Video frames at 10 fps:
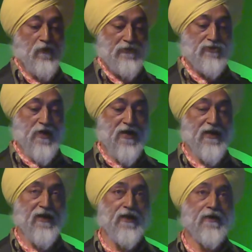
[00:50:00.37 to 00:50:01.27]
also
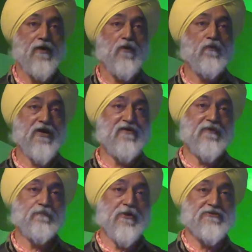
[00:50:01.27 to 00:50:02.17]
adding in, wherever
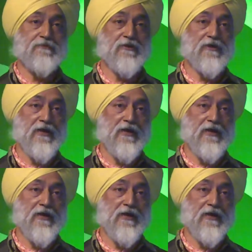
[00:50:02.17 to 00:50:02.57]
possible,